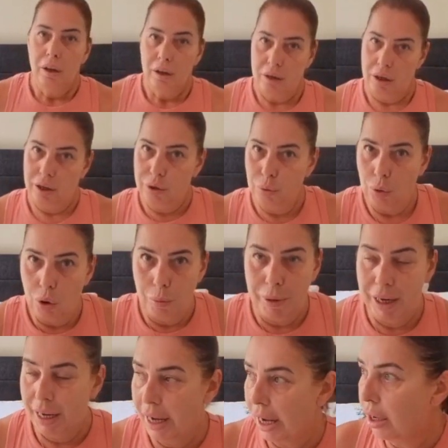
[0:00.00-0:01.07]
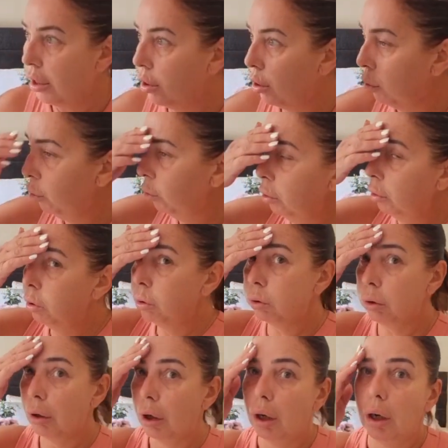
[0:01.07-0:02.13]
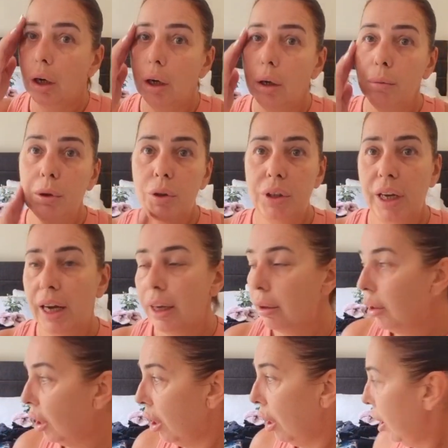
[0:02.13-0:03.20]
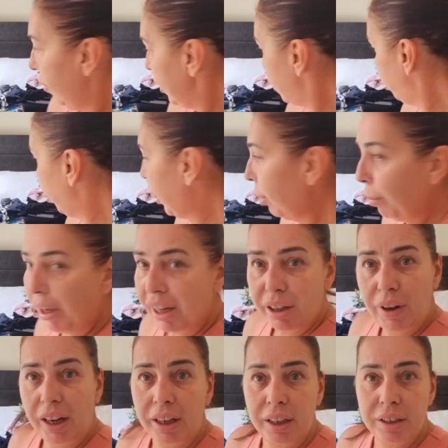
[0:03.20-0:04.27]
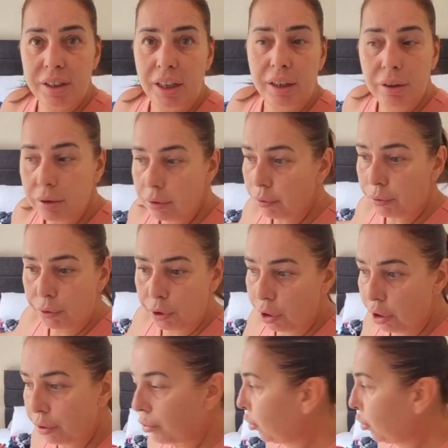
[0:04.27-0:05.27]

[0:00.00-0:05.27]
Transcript: God, it's warm in here. Whew. Bloody hell. I've had to bring a bag of hangers in for